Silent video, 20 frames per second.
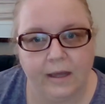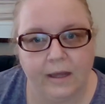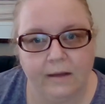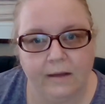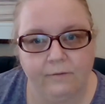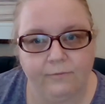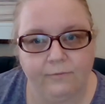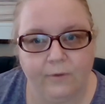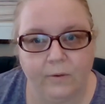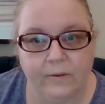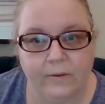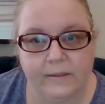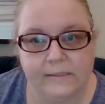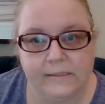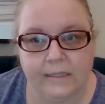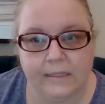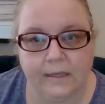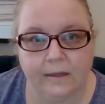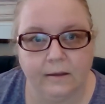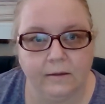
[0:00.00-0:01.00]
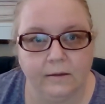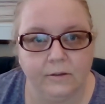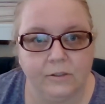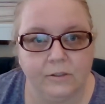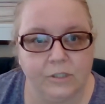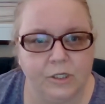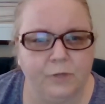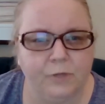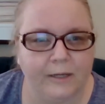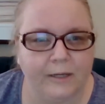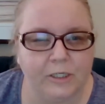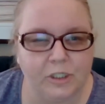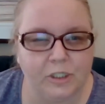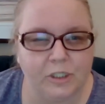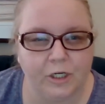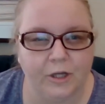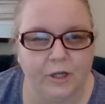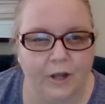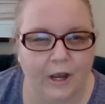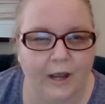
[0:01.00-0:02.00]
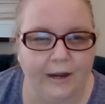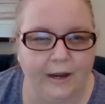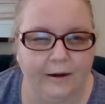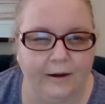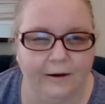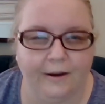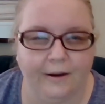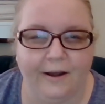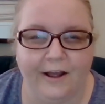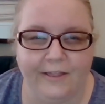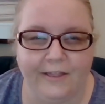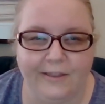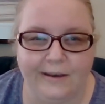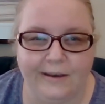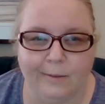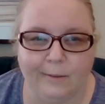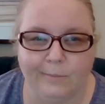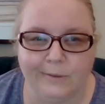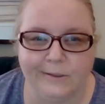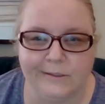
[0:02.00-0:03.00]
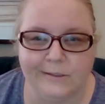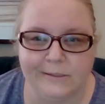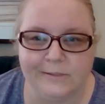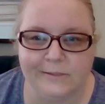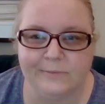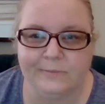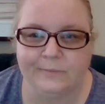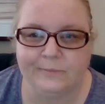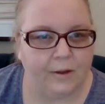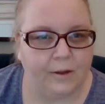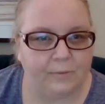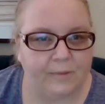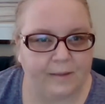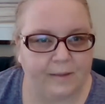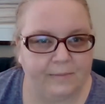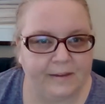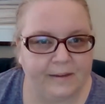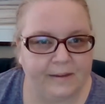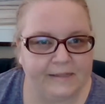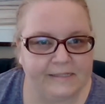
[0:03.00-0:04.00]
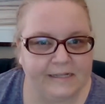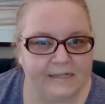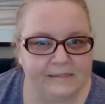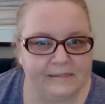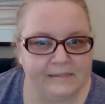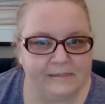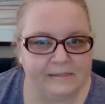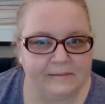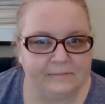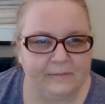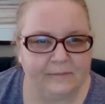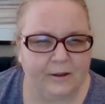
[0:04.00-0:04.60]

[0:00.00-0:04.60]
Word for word: uh, focusing too much on, on the numbers. I hope that makes sense.